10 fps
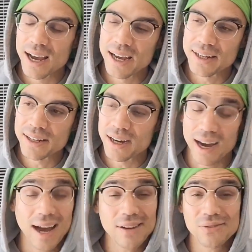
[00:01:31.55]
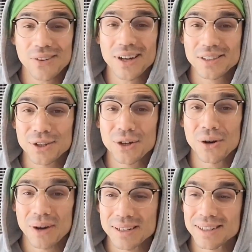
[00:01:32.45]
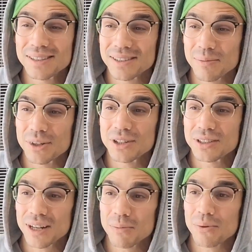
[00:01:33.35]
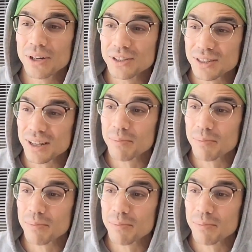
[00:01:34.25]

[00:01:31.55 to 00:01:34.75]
And I had fun, you know, I did some good celebrations,